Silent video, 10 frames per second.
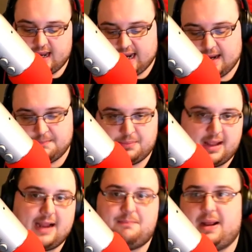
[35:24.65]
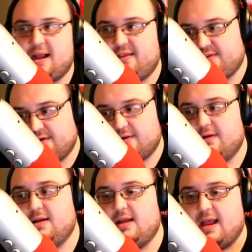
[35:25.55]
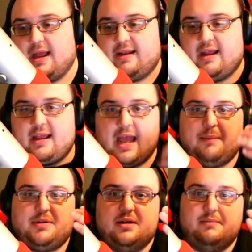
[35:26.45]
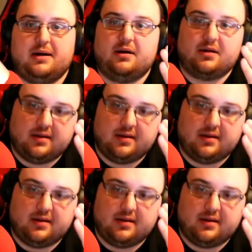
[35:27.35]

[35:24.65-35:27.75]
a Black Panther and a Captain America.